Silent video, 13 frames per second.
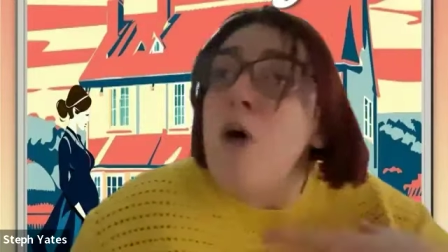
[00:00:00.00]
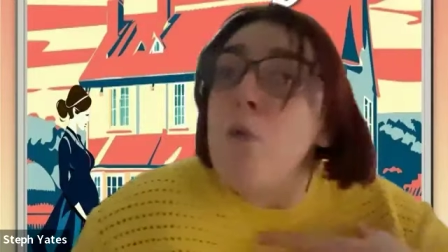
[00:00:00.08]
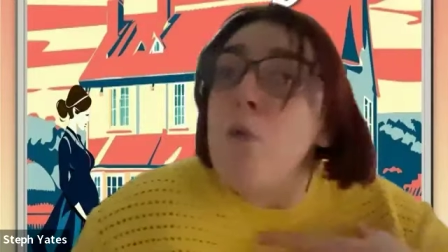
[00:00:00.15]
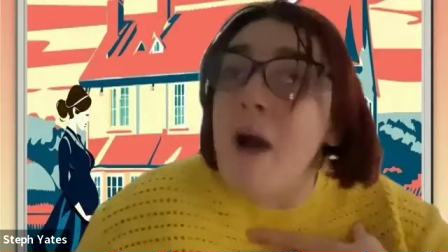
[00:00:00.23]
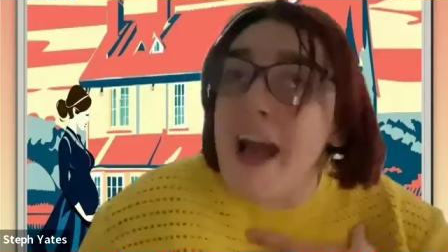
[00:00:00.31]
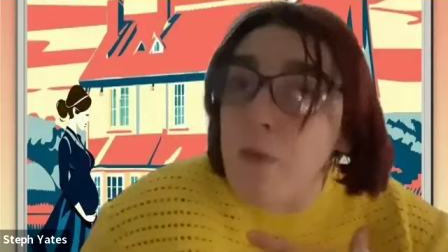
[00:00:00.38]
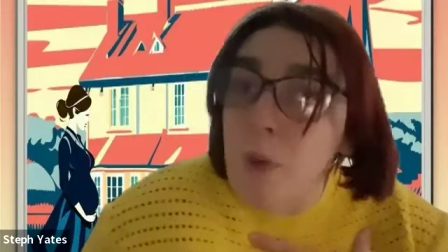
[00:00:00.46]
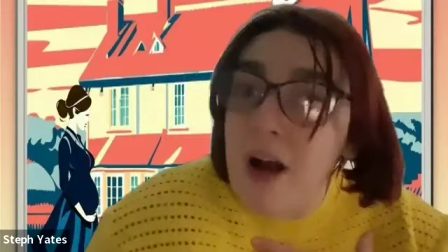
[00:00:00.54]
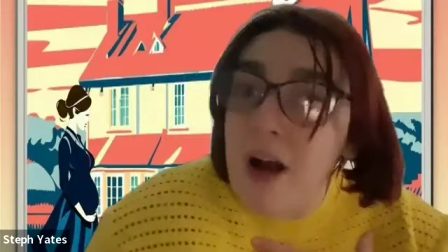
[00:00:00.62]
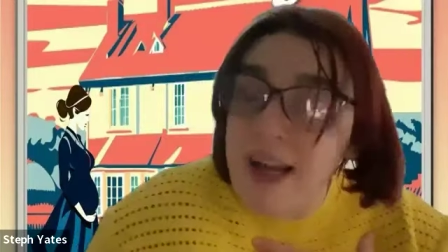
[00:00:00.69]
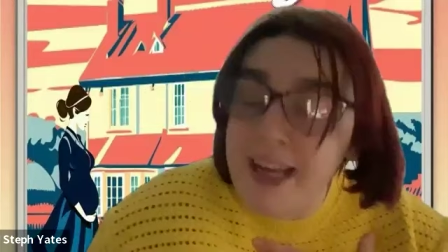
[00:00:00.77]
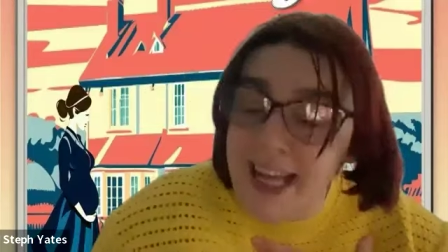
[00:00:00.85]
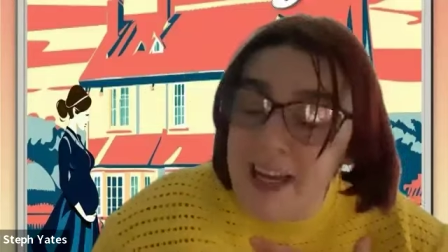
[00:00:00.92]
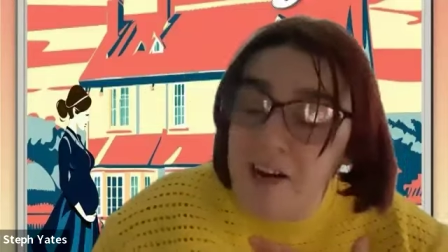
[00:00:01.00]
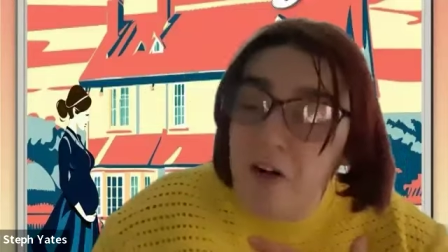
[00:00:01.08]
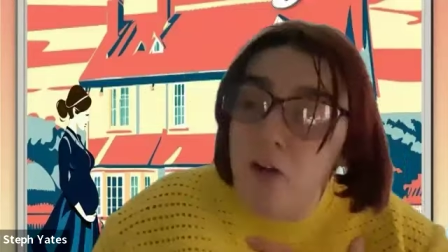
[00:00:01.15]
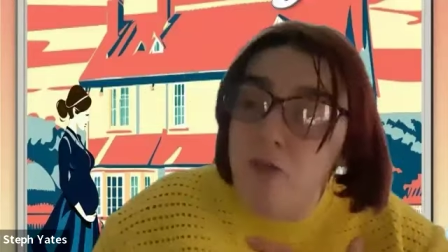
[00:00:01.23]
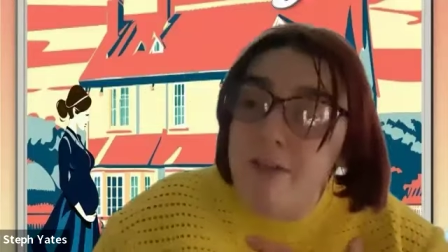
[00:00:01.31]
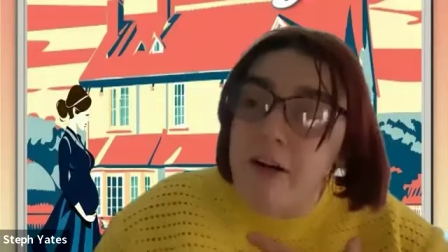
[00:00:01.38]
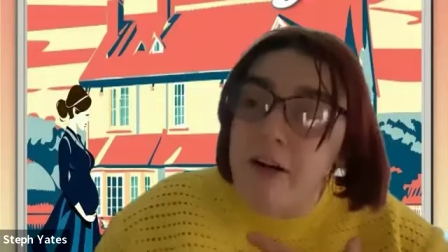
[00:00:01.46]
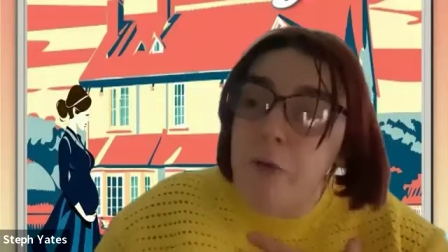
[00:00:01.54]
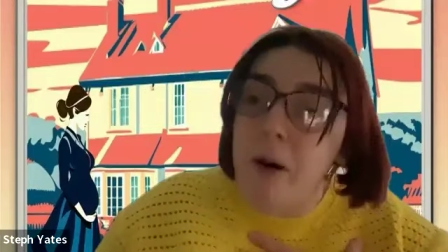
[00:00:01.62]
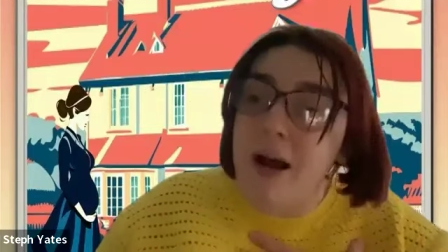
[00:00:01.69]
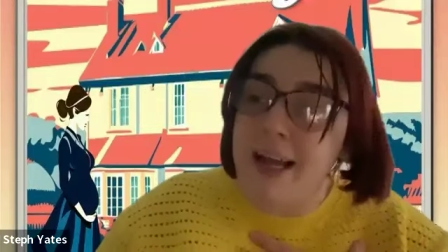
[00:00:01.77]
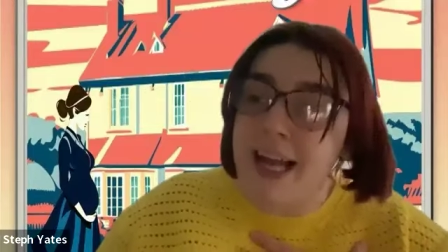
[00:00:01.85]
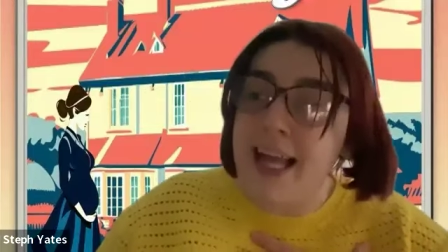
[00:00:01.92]
we're working currently
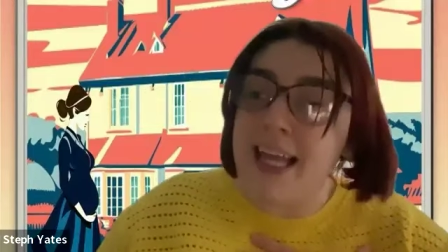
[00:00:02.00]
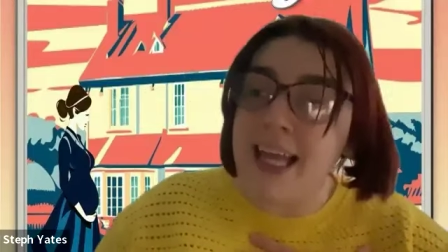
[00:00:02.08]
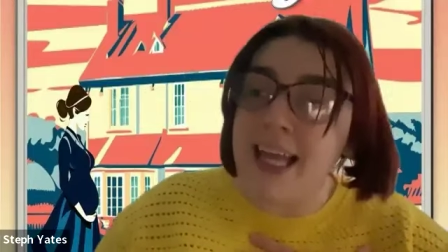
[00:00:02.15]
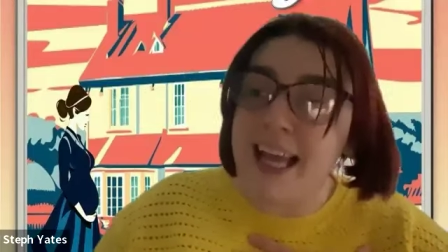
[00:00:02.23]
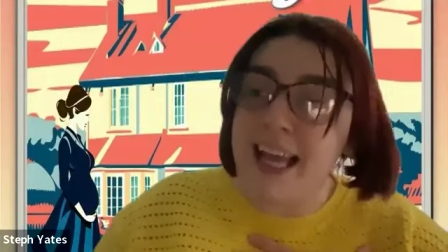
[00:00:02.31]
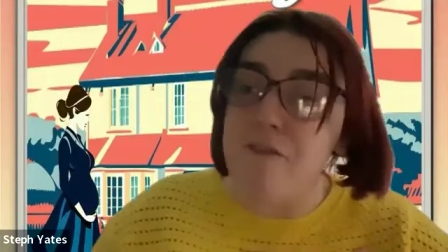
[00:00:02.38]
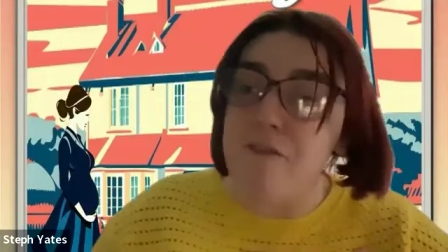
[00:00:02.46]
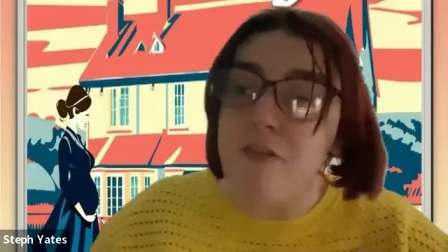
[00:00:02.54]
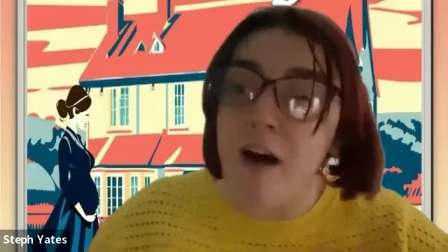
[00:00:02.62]
working together